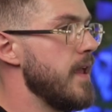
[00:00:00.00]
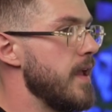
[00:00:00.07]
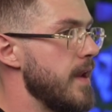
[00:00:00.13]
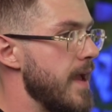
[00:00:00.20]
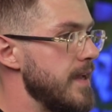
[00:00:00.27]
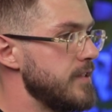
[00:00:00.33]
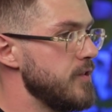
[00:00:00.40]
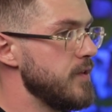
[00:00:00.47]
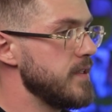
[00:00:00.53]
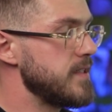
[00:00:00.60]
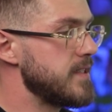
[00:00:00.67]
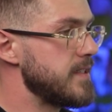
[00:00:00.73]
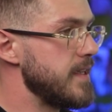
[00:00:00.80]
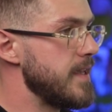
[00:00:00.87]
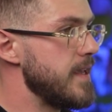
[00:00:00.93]
And as you can
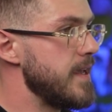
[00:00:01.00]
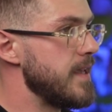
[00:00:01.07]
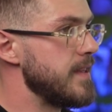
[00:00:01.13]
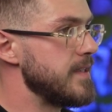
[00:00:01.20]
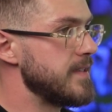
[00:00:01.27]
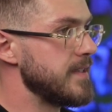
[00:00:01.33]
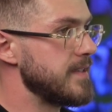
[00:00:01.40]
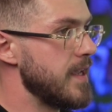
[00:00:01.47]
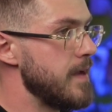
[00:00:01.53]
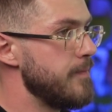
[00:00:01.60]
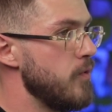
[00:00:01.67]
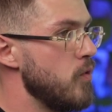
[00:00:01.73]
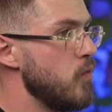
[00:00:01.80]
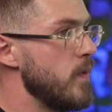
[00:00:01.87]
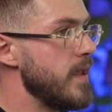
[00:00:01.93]
see in this
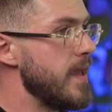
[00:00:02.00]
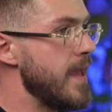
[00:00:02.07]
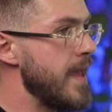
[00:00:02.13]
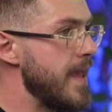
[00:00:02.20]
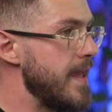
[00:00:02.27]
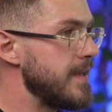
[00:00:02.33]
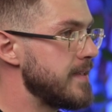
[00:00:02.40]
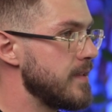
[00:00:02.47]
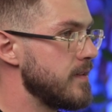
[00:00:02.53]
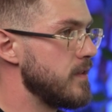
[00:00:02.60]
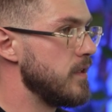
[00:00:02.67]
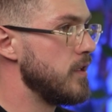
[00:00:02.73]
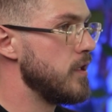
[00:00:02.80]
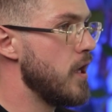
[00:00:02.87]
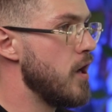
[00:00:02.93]
example, we hit
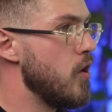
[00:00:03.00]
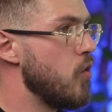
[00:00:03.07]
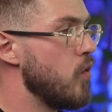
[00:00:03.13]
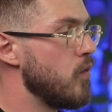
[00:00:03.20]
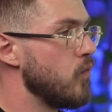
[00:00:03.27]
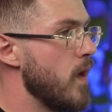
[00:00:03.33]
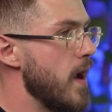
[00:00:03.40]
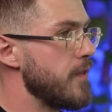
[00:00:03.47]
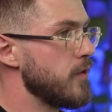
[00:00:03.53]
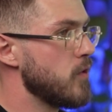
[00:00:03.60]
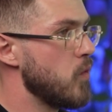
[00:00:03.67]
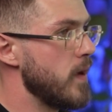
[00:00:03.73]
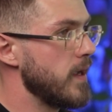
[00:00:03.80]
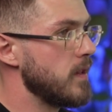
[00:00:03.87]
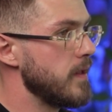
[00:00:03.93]
the low rather
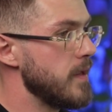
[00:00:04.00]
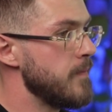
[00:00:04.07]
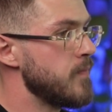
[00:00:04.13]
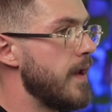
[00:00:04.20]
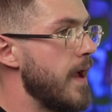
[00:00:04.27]
quickly.